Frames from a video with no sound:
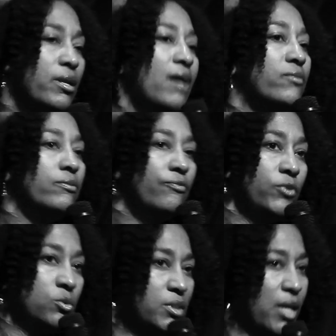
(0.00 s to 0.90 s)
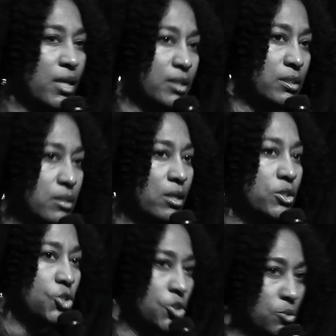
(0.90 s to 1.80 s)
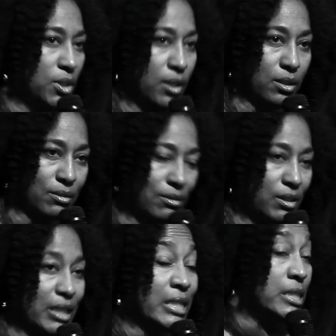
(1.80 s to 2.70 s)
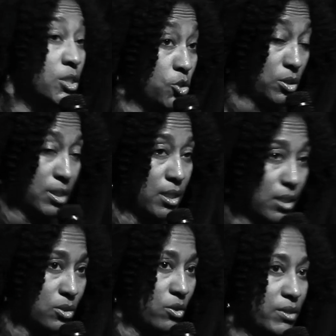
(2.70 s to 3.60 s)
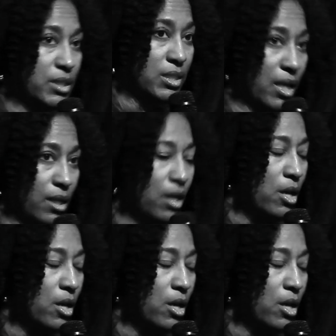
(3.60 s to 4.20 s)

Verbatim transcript: to have a few days shooting easier scenes on the set.